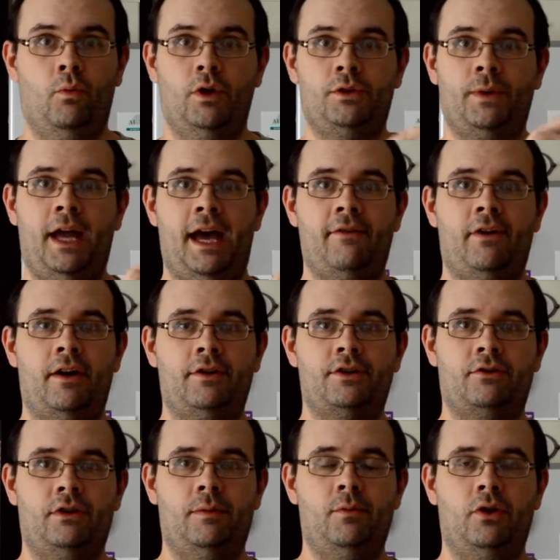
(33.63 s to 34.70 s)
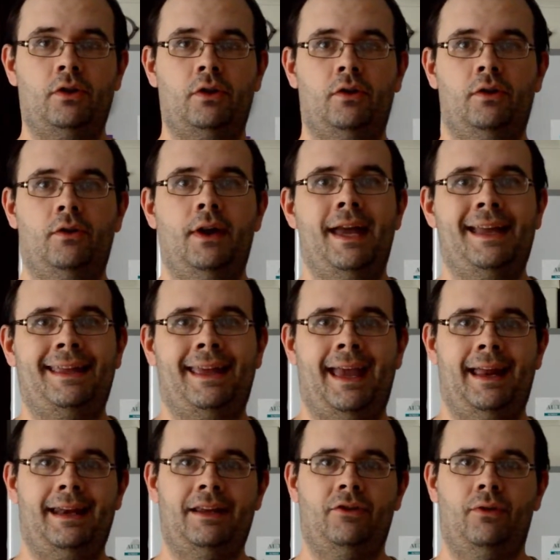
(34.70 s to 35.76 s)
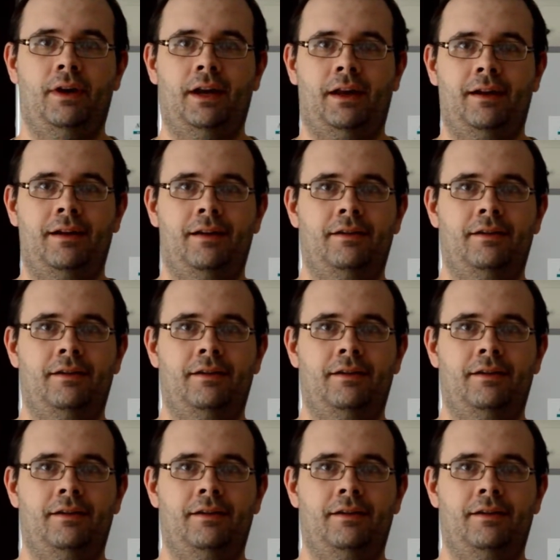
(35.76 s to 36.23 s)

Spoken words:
which we have on our stream. You can go to Candy Critic.